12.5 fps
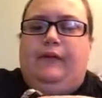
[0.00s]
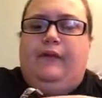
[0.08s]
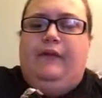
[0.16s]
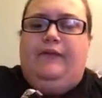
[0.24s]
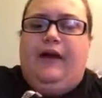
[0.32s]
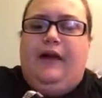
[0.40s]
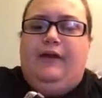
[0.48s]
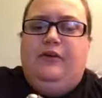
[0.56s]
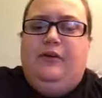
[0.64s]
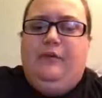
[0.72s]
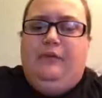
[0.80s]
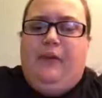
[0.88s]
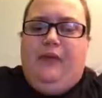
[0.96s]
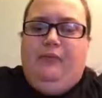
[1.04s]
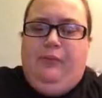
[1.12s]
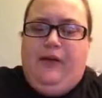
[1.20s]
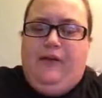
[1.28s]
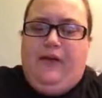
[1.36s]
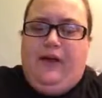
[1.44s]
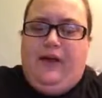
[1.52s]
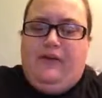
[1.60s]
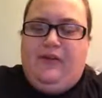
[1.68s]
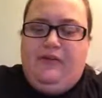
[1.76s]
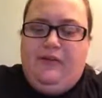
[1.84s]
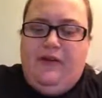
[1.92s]
you can mess with, I
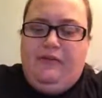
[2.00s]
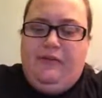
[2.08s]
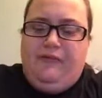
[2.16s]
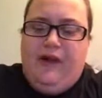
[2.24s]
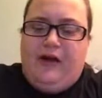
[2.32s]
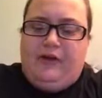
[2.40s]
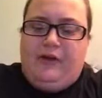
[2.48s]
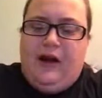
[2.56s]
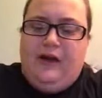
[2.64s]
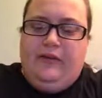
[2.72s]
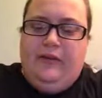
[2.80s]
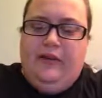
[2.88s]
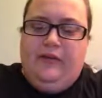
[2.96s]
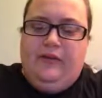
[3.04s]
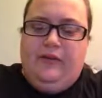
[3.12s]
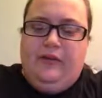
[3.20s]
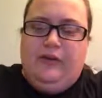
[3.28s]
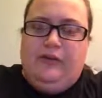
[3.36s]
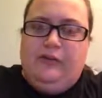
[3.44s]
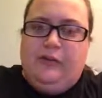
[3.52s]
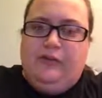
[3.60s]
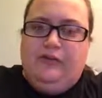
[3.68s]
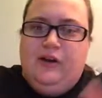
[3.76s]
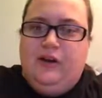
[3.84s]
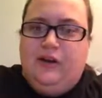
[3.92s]
guess, if you have the fatter eyelet, you can
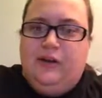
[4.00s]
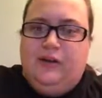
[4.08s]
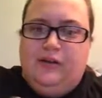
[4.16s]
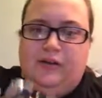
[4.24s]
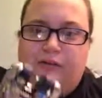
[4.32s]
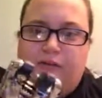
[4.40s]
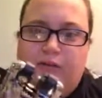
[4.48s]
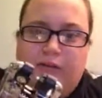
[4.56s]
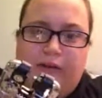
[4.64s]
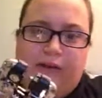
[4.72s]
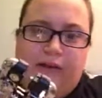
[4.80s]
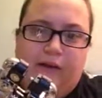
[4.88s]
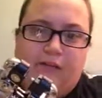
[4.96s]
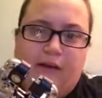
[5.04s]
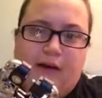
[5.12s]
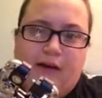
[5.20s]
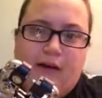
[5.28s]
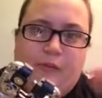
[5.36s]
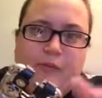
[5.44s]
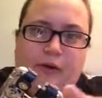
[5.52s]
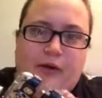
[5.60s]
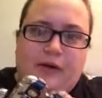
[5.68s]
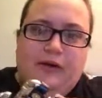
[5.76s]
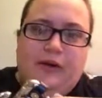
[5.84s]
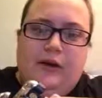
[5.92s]
switch it to the fatter
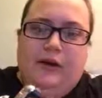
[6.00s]
one,